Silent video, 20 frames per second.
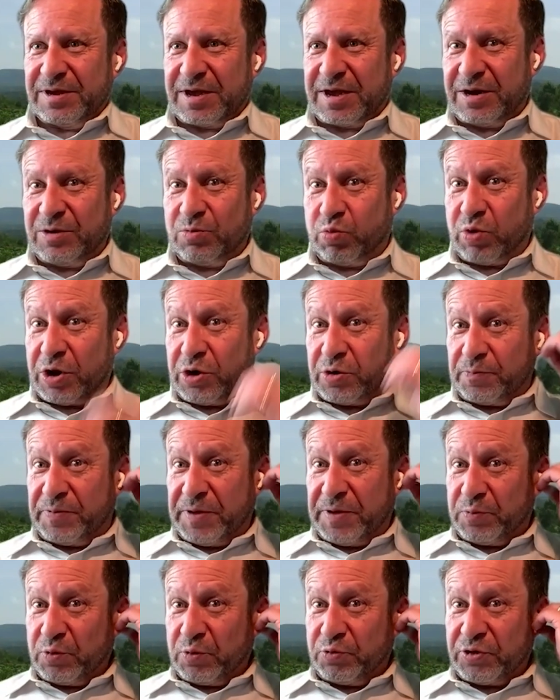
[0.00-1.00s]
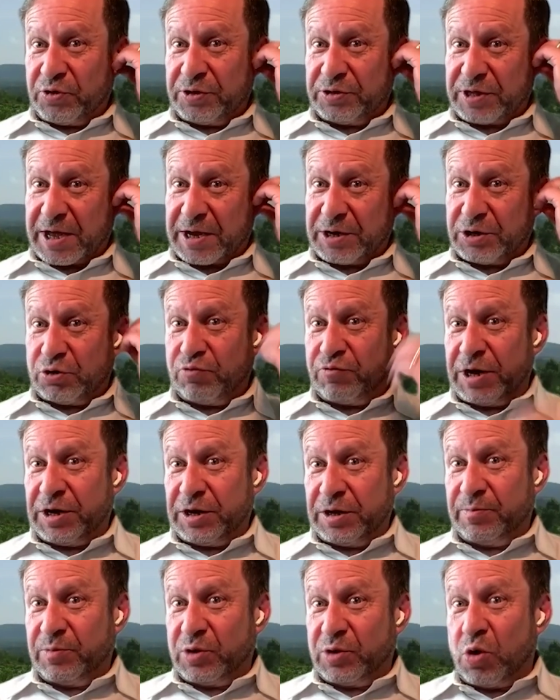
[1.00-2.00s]
And where do people think that
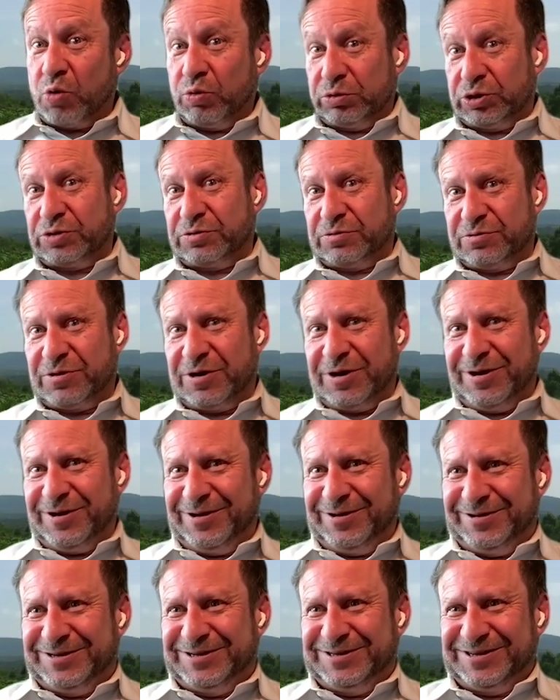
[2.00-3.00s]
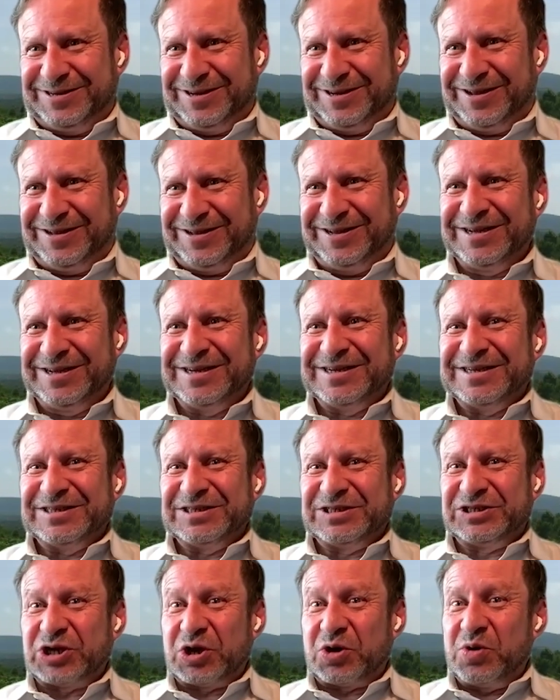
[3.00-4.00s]
uranium goes, right?
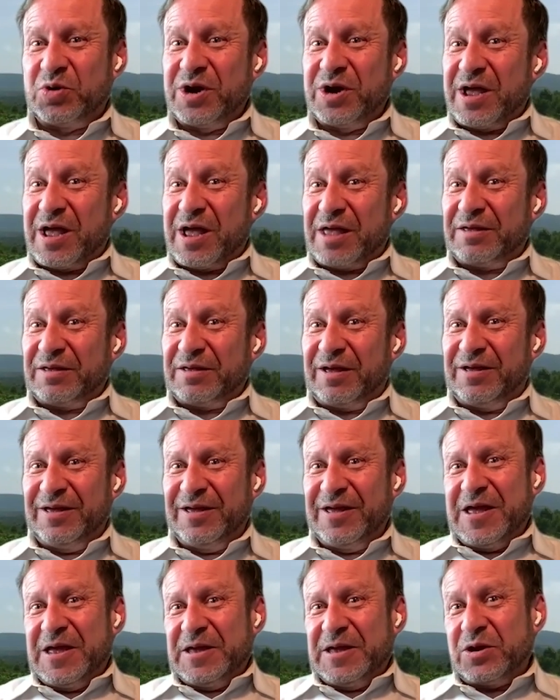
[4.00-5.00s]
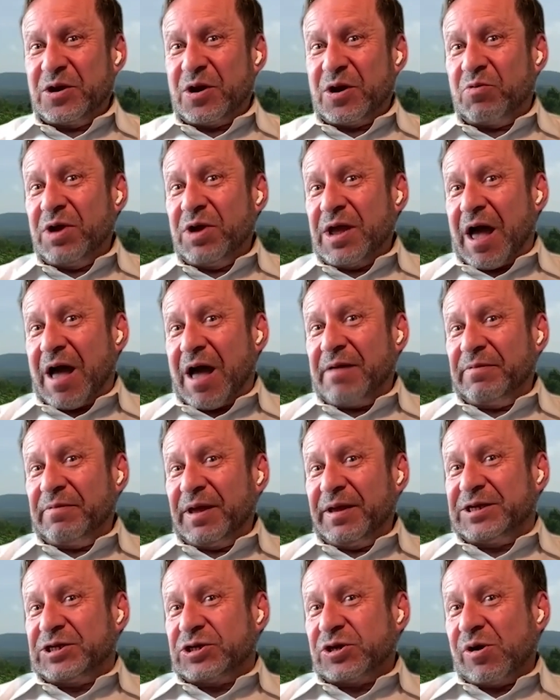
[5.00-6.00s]
So,
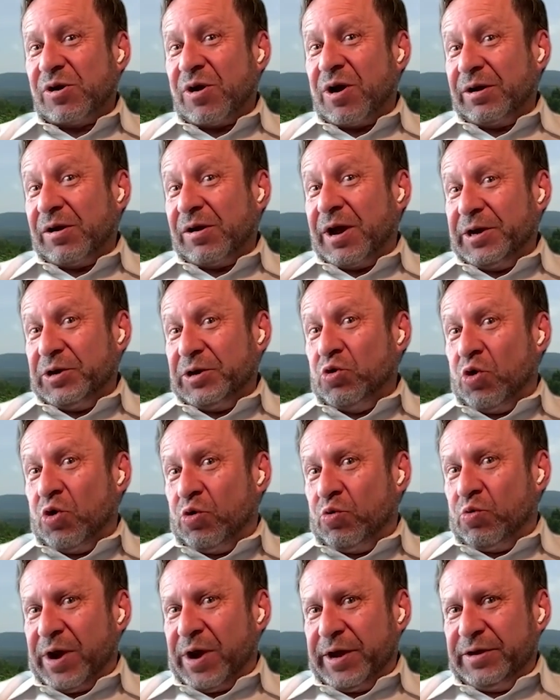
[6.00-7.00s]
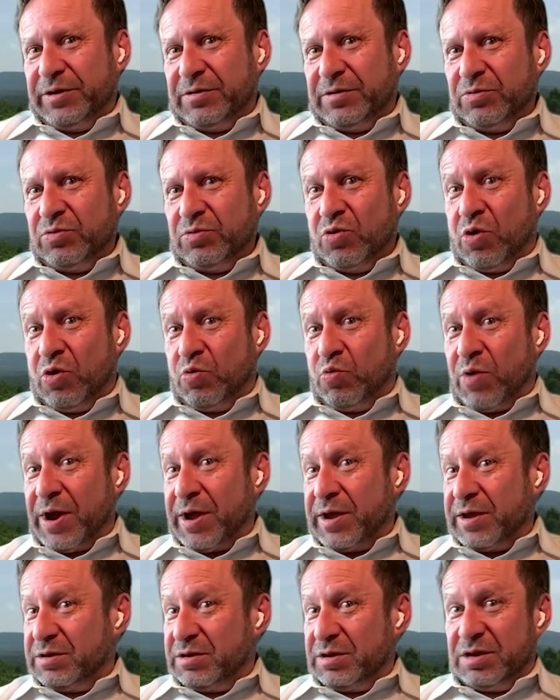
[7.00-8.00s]
it's a lot like Norway.
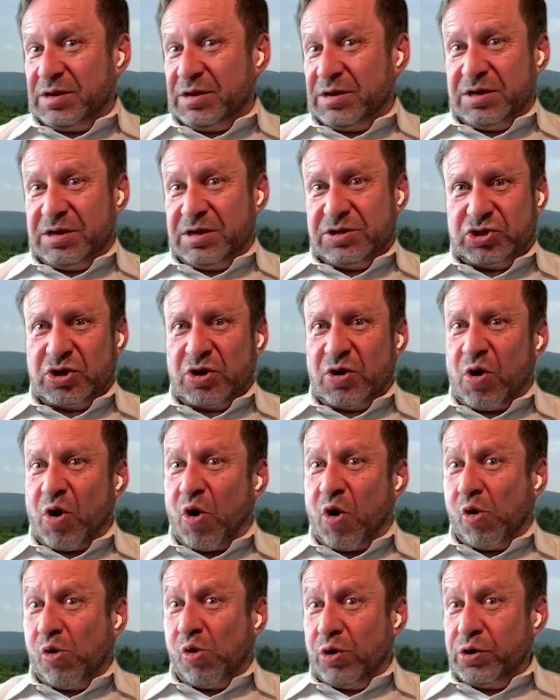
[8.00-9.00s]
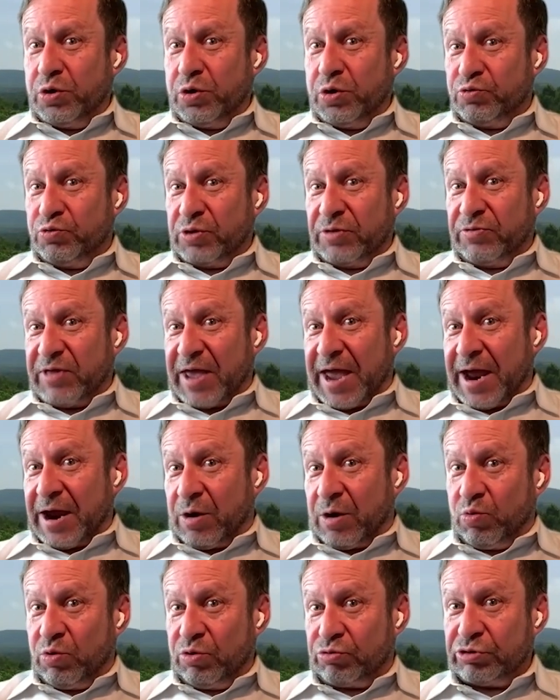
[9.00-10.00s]
Norway is holier than
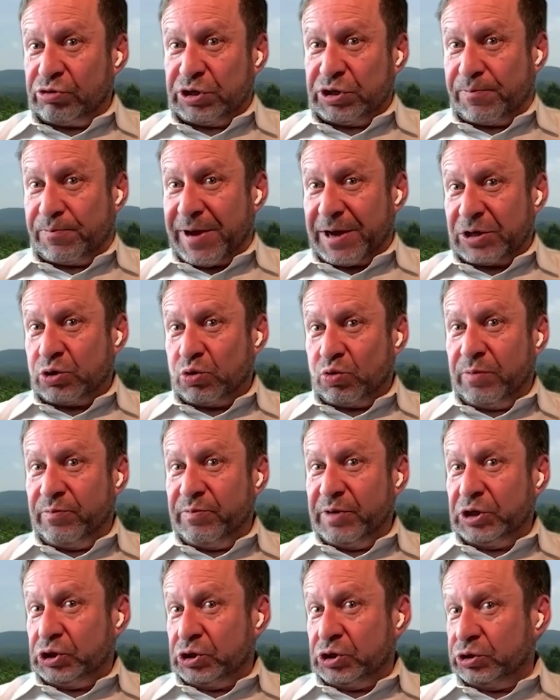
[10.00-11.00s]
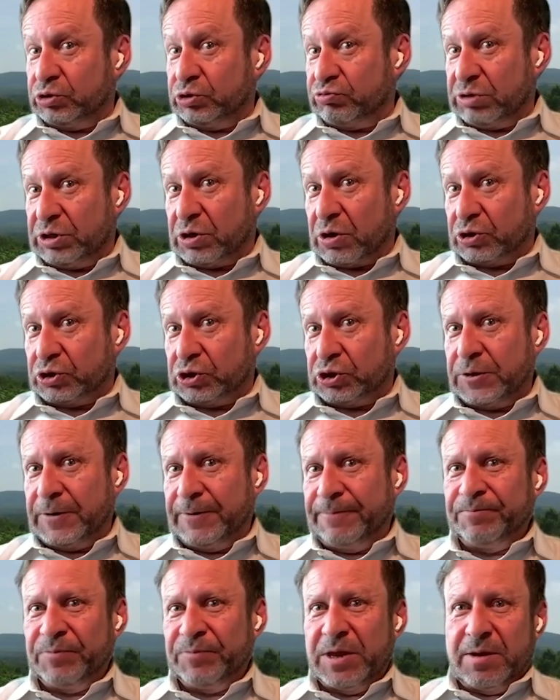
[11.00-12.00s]
thou with respect to emissions
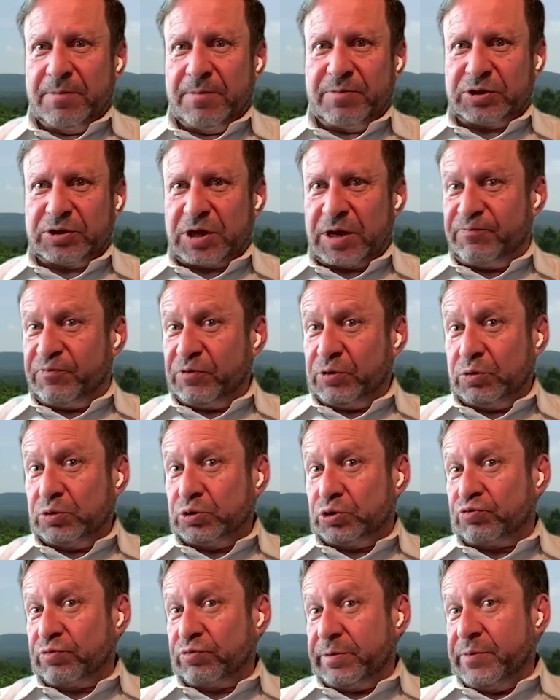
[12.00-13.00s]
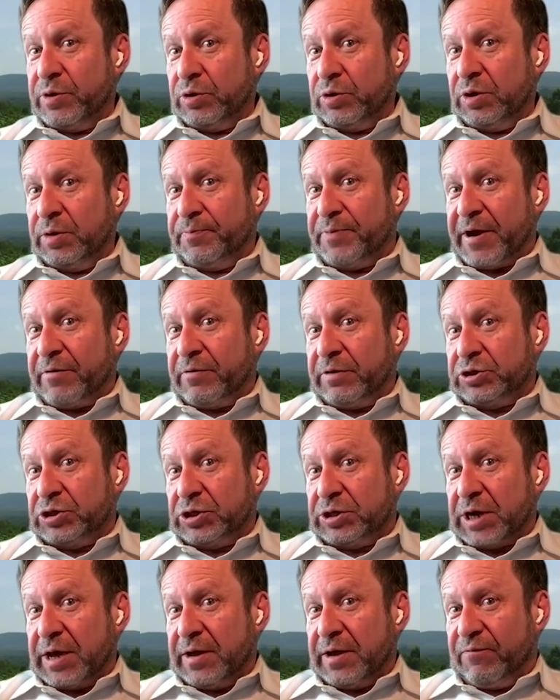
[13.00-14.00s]
reduction, but they produce 3 million barrels
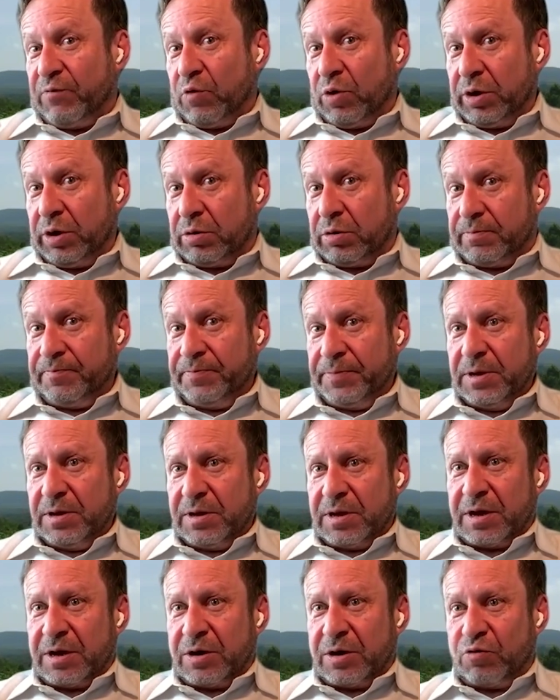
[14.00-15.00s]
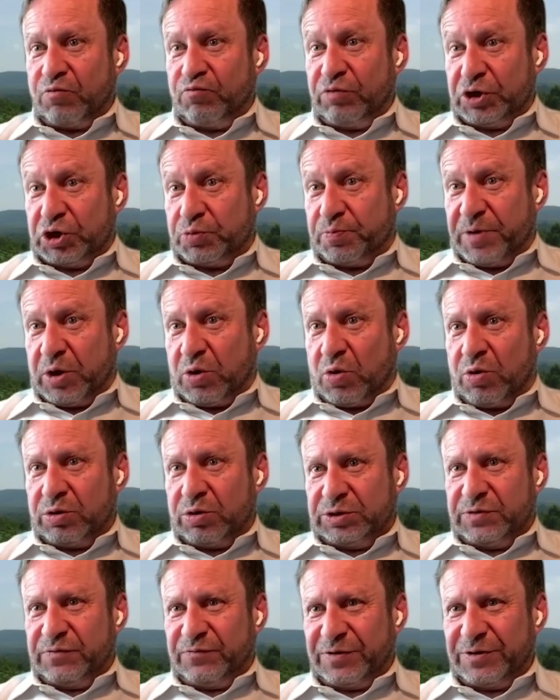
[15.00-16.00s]
a day of oil and are rich
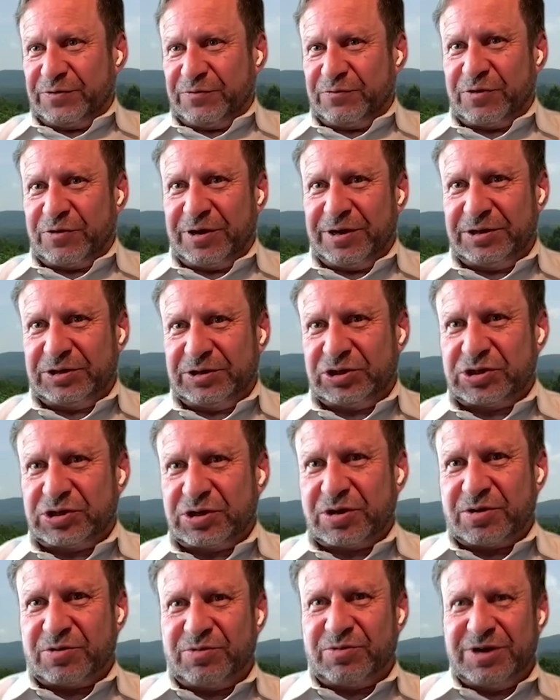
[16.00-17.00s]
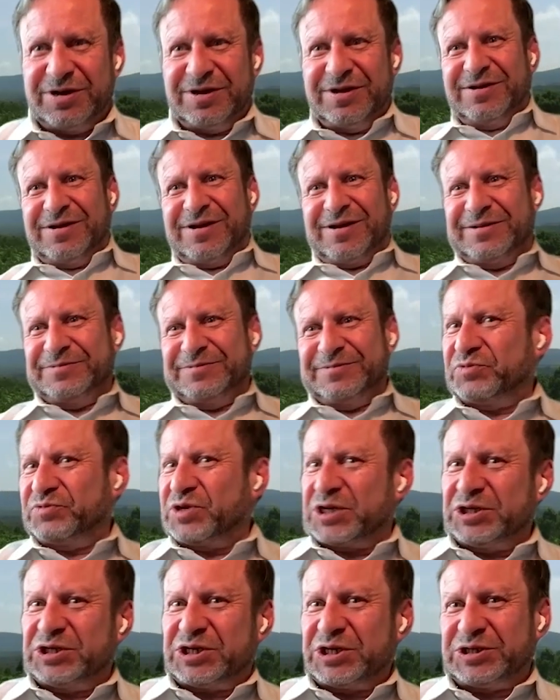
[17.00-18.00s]
because of it, right? So
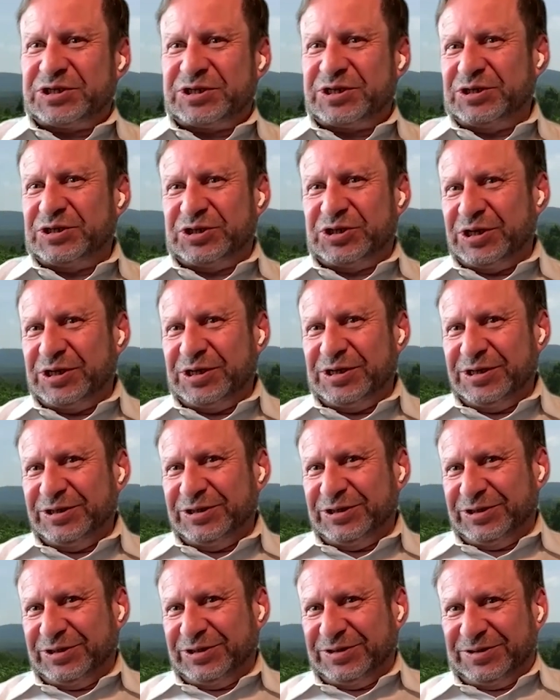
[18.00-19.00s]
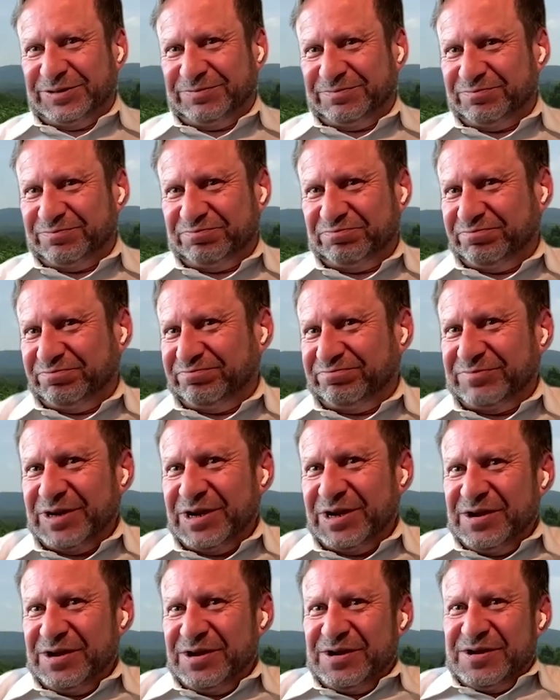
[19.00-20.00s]
consistency is
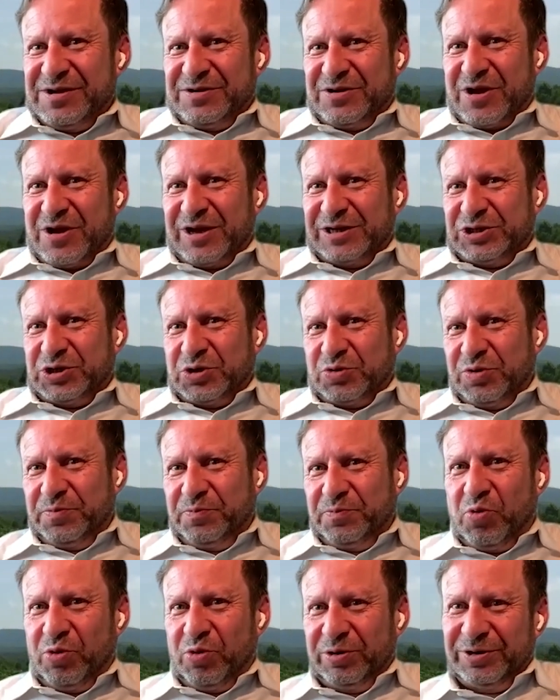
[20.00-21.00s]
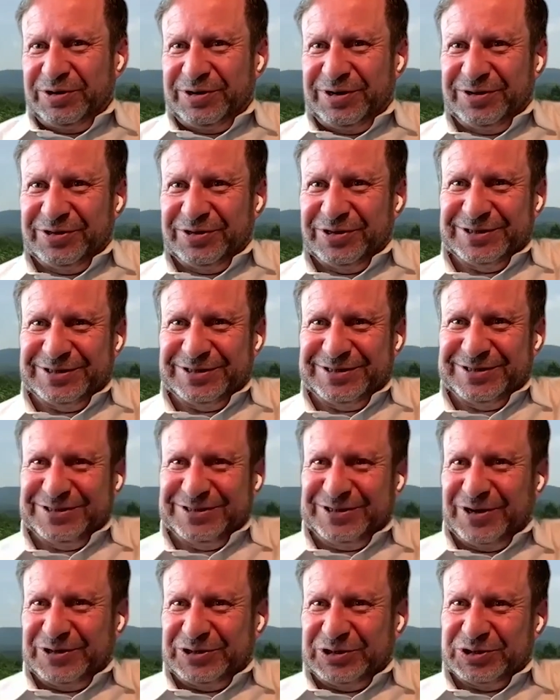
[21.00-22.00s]
not so important in these
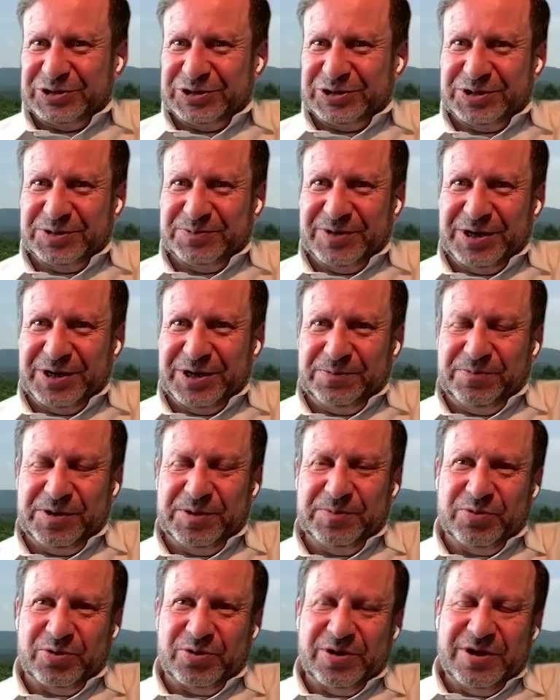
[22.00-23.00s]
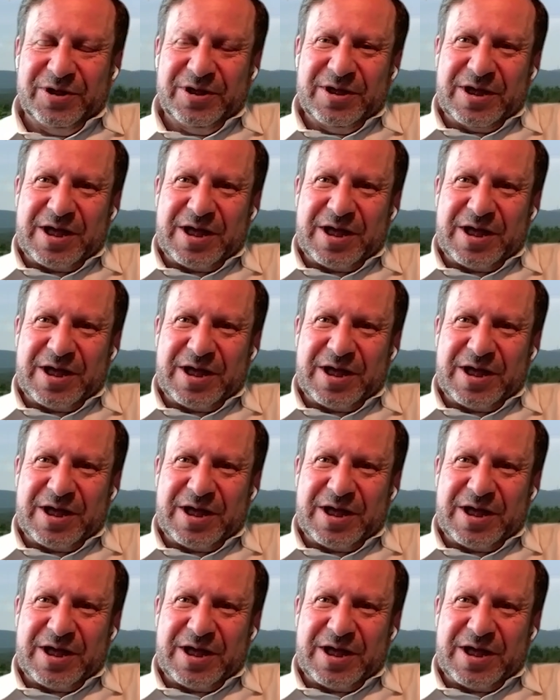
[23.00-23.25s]
discussions to many people.